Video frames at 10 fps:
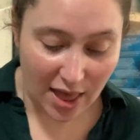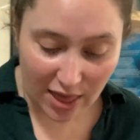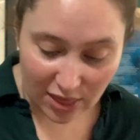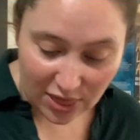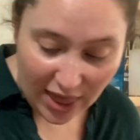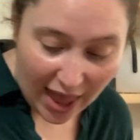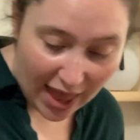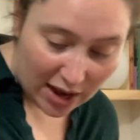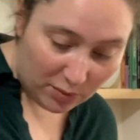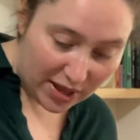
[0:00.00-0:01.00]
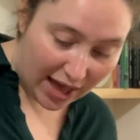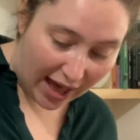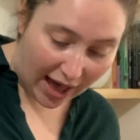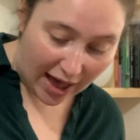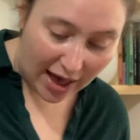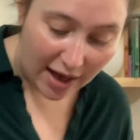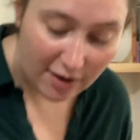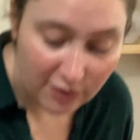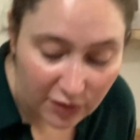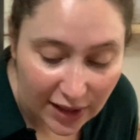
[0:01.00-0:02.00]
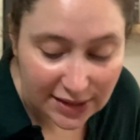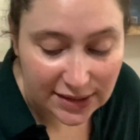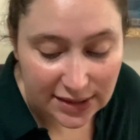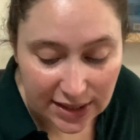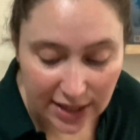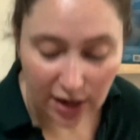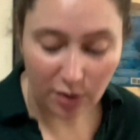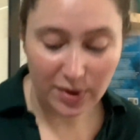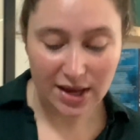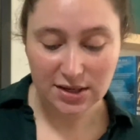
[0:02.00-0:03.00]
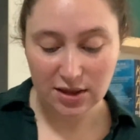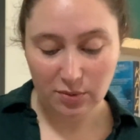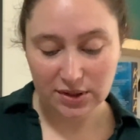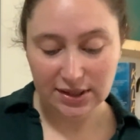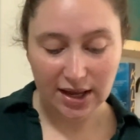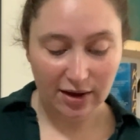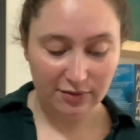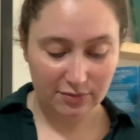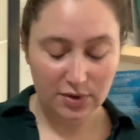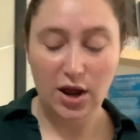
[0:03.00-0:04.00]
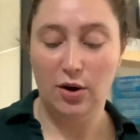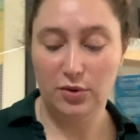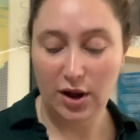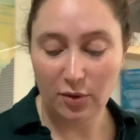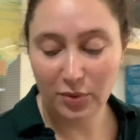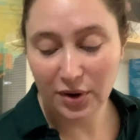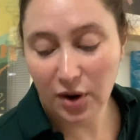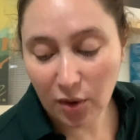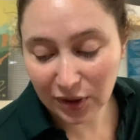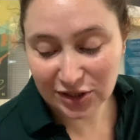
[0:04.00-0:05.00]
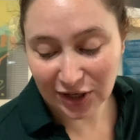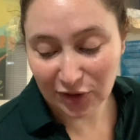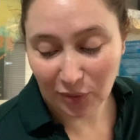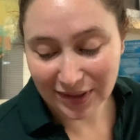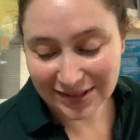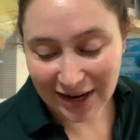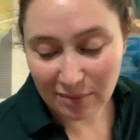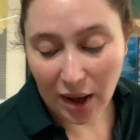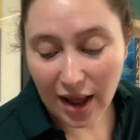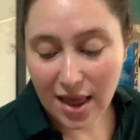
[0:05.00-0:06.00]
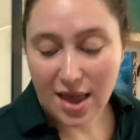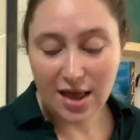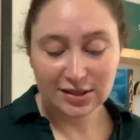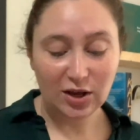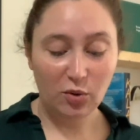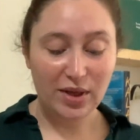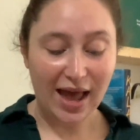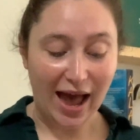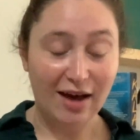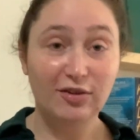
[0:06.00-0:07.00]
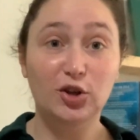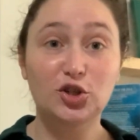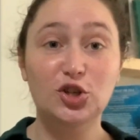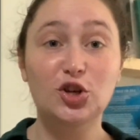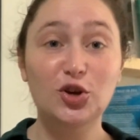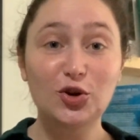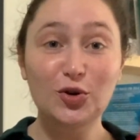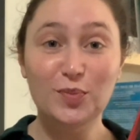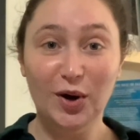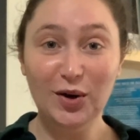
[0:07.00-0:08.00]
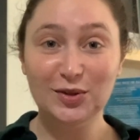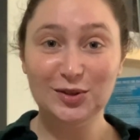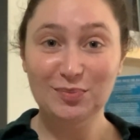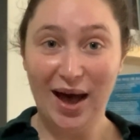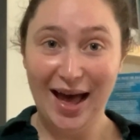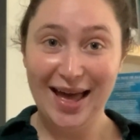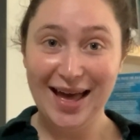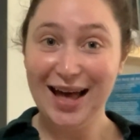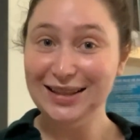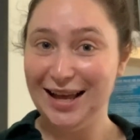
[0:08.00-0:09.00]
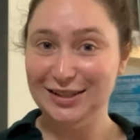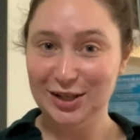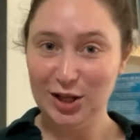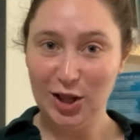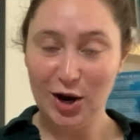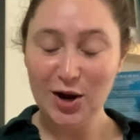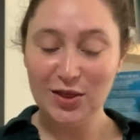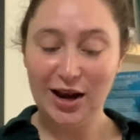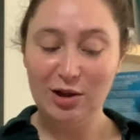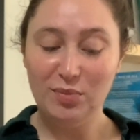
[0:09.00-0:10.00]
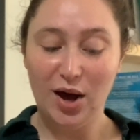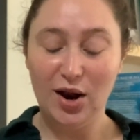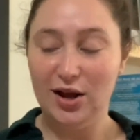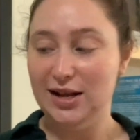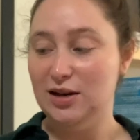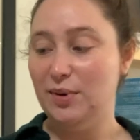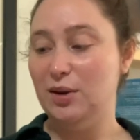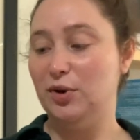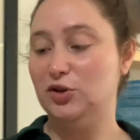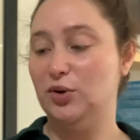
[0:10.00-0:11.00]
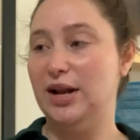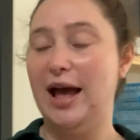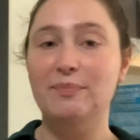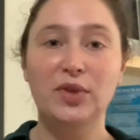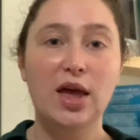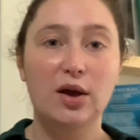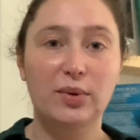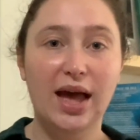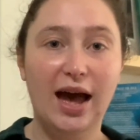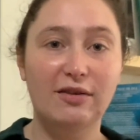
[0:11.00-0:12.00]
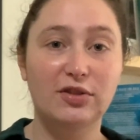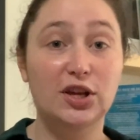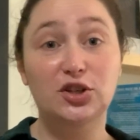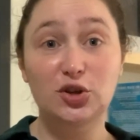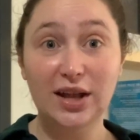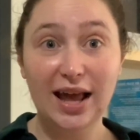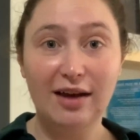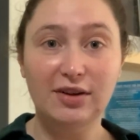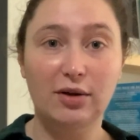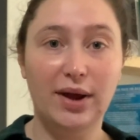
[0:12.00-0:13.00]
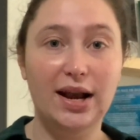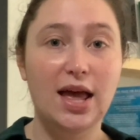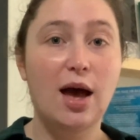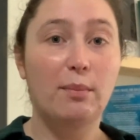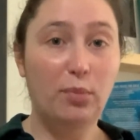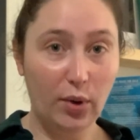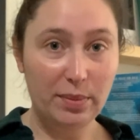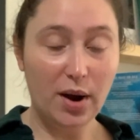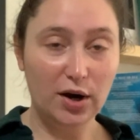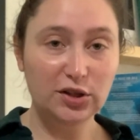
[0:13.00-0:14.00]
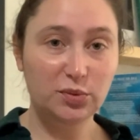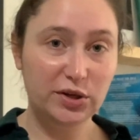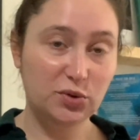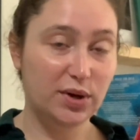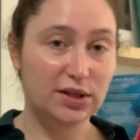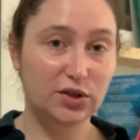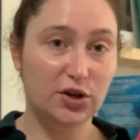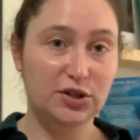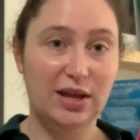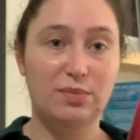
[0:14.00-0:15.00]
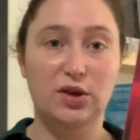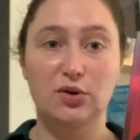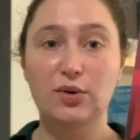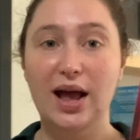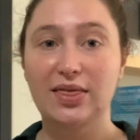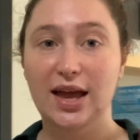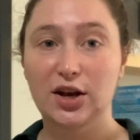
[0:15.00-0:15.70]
Then we have, let's see, are we into the ones I got? No, we're still in the ones that I bought. So we have 2 books by Eliza Clark that I bought on Independent Bookstore Day. We have the 2 that I have not read. Boy Parts, which was her debut, and then